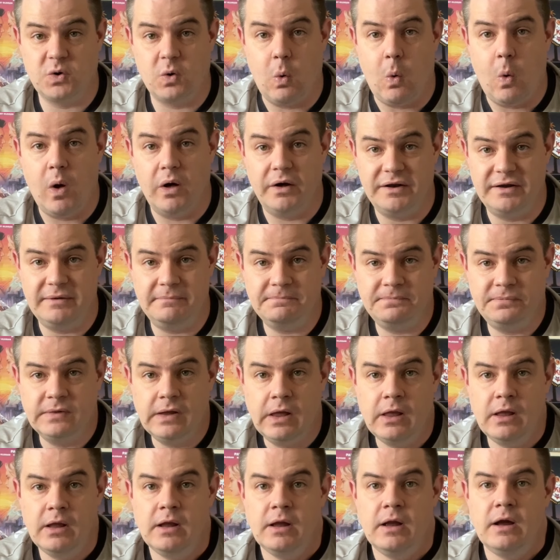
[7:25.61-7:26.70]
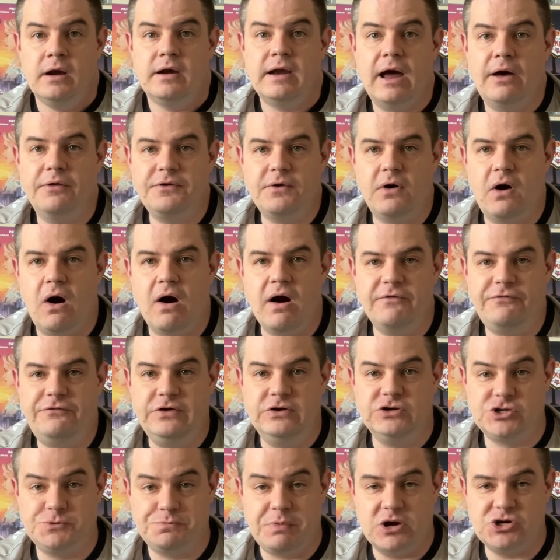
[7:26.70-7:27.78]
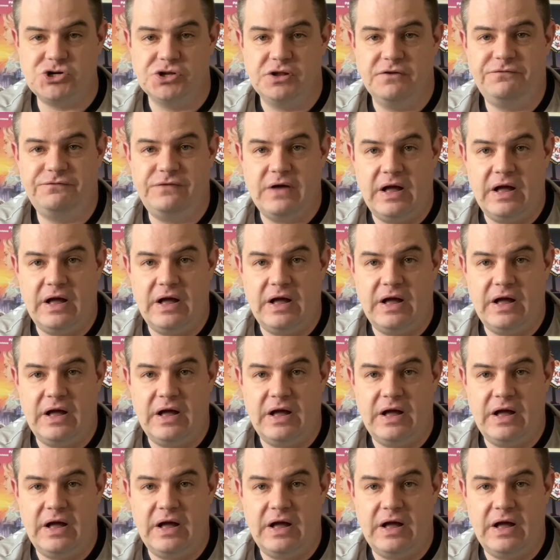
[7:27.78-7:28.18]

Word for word: quality. Now, there are a few special